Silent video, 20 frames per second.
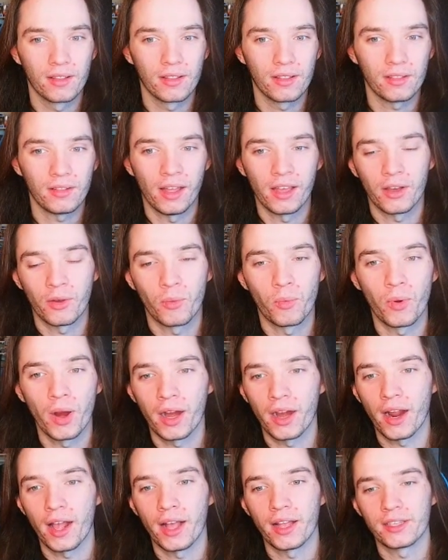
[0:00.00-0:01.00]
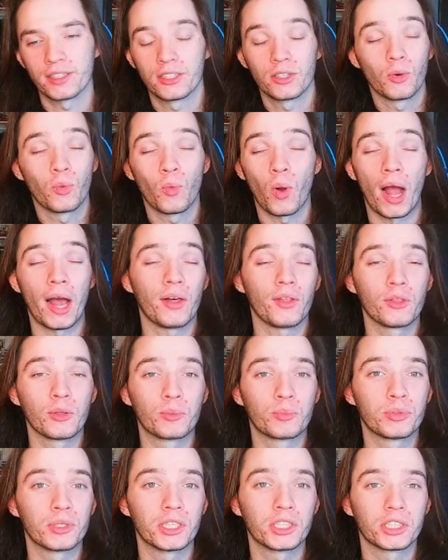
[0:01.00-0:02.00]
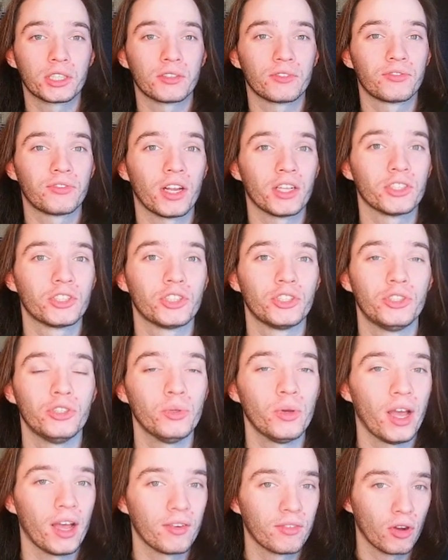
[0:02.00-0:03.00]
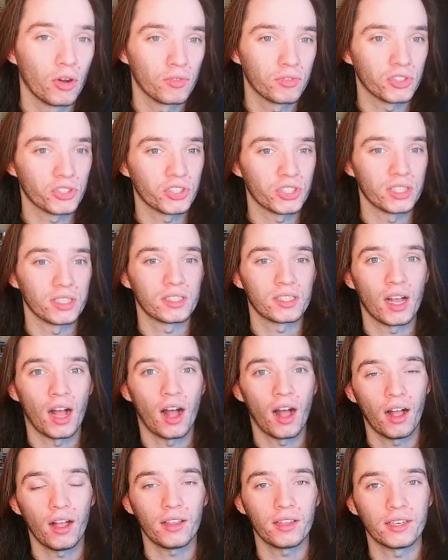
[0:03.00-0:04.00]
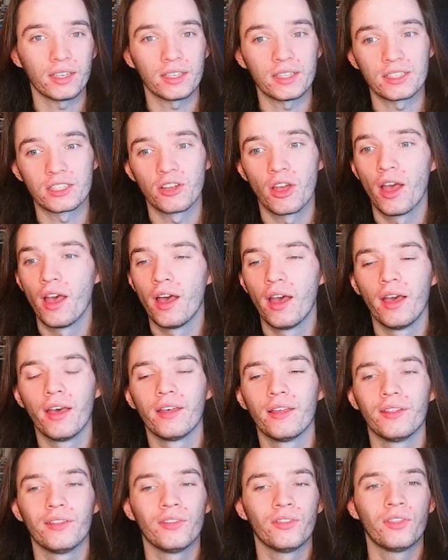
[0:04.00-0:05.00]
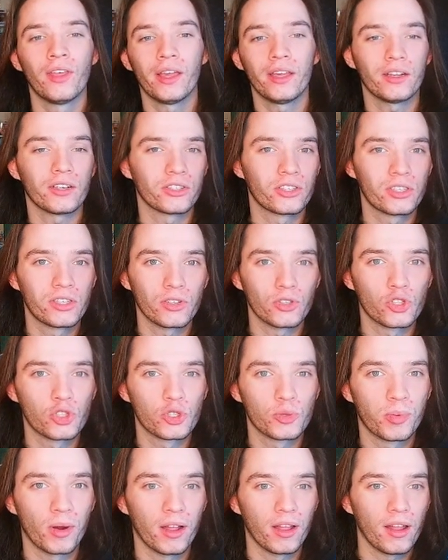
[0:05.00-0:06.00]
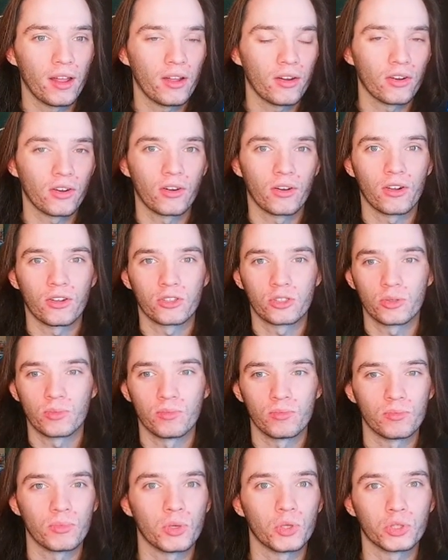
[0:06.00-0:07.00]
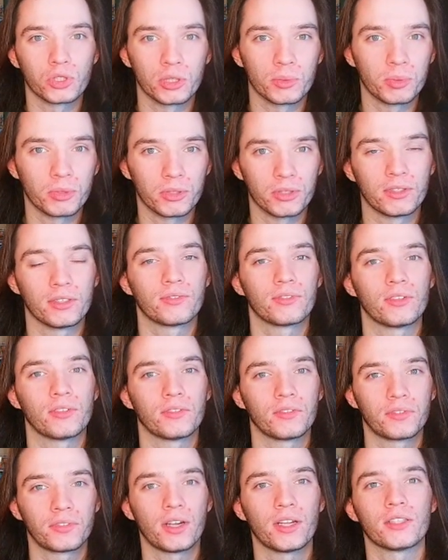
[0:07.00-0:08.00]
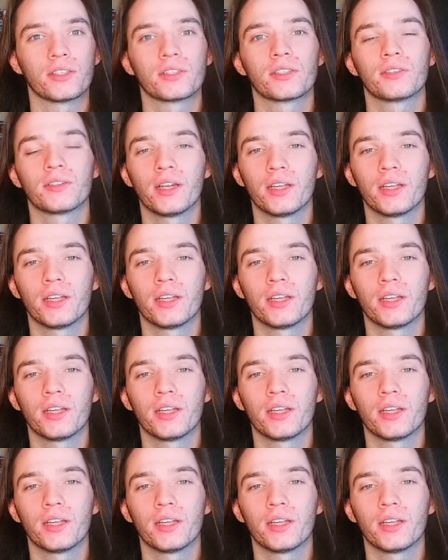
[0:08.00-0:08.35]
Like, whereas while the British and French do have overseas colonies, they are still spread out across multiple different fronts, right?